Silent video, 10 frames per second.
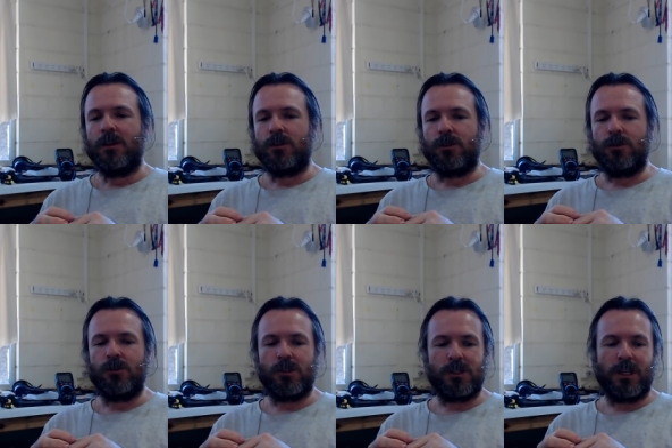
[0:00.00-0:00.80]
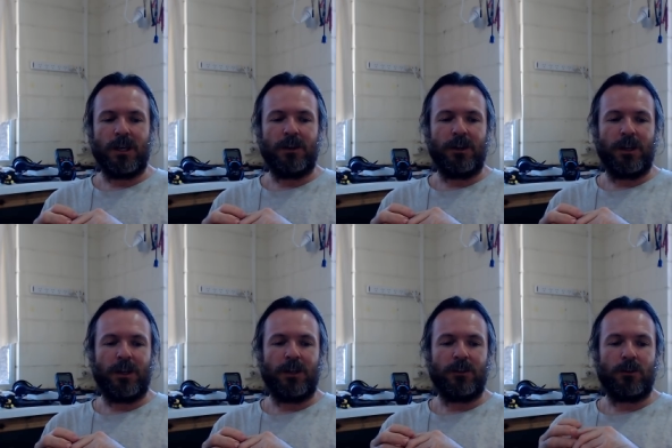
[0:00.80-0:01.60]
to sit down
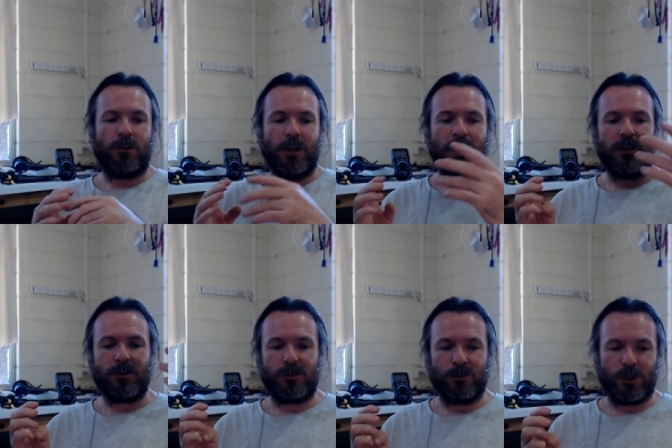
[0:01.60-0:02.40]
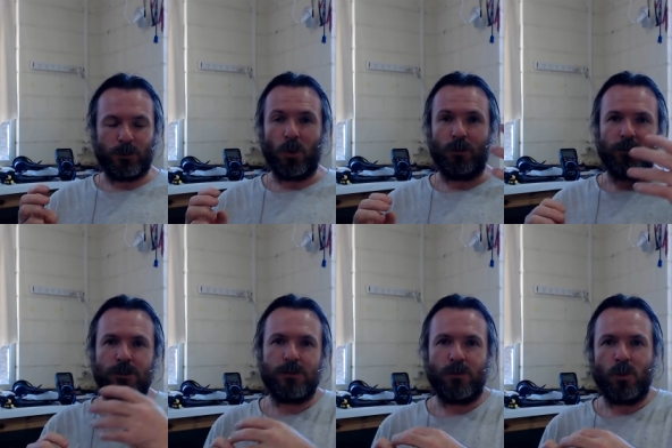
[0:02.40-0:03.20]
and create the board
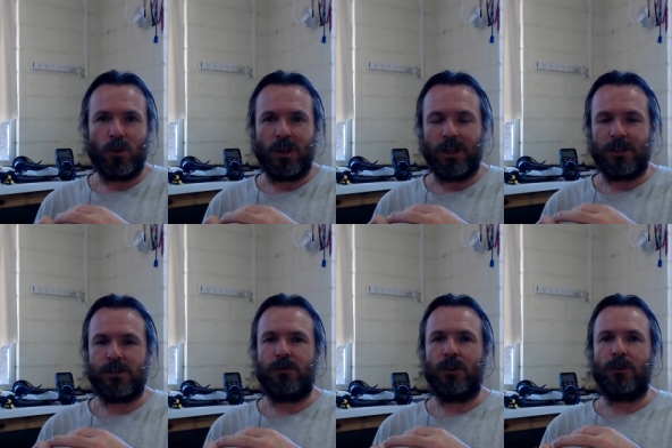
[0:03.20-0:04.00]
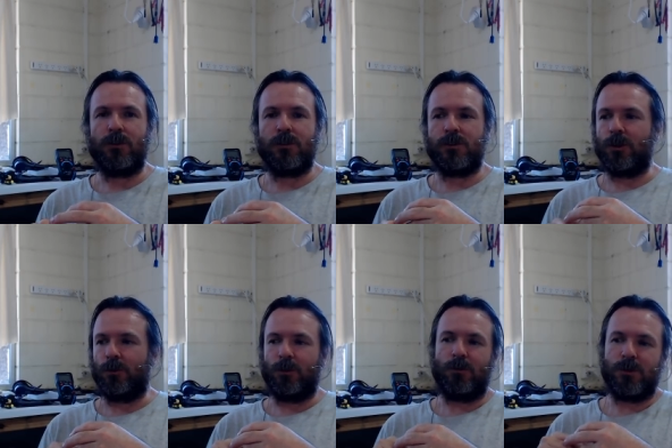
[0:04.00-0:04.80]
views for the latest phones. You know,
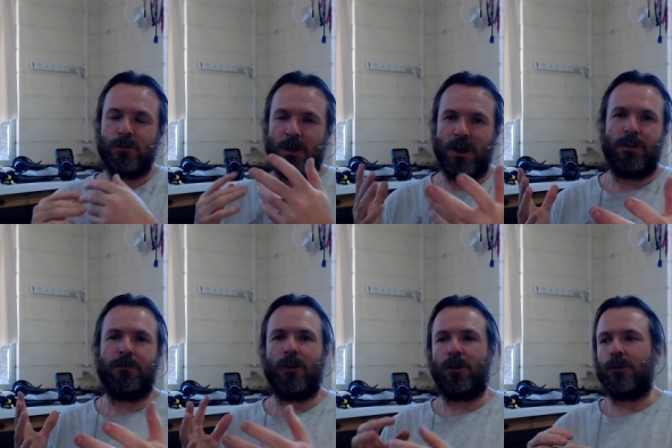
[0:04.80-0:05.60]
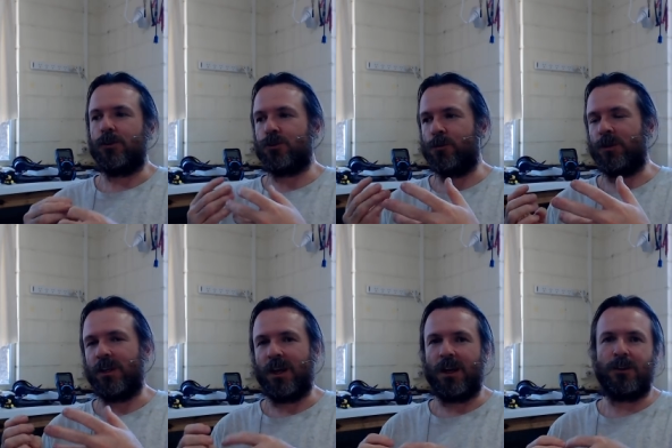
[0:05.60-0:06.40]
we obviously buy the phone, you strip it
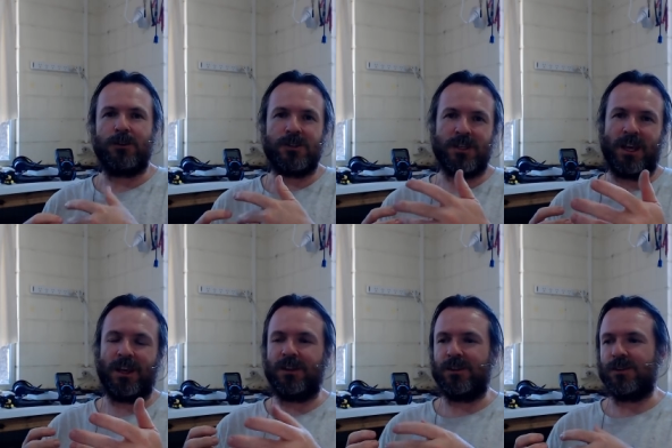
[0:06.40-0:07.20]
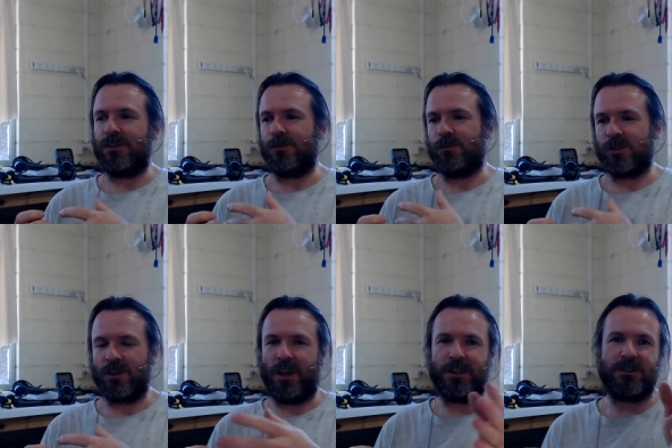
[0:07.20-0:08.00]
down, you scan it, you
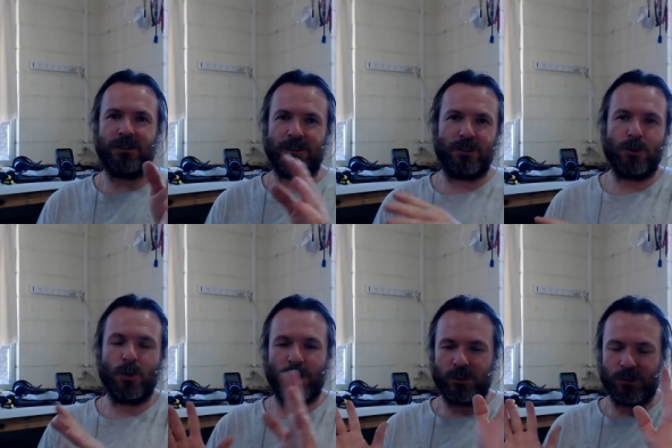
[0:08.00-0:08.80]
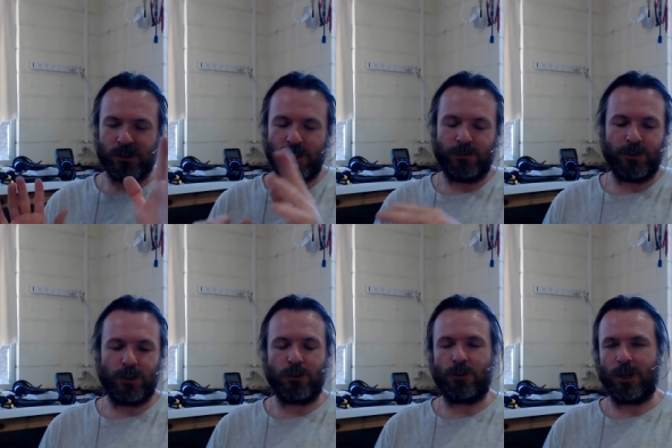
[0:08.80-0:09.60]
slice it, you do all that sort of stuff, and
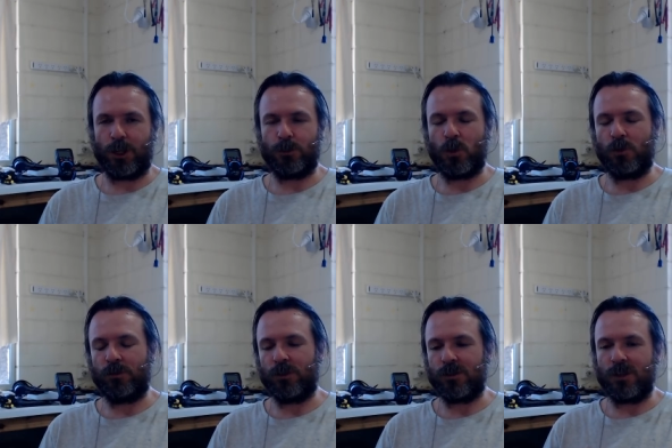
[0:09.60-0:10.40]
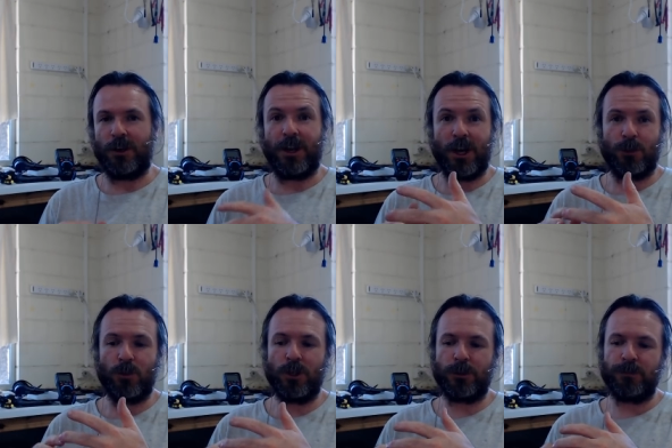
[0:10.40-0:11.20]
you create the board view. It's a lot of hard
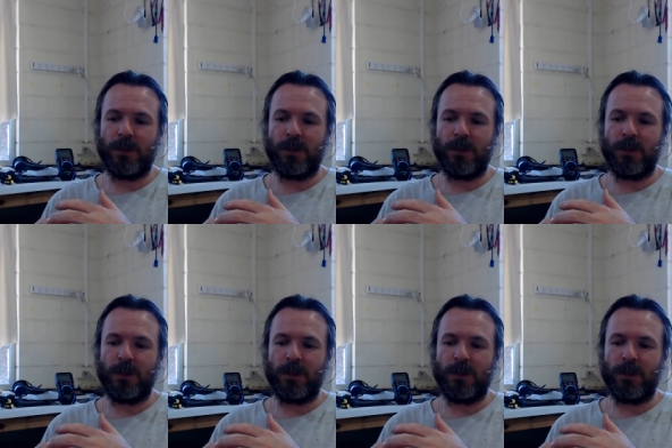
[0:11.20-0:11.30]
work,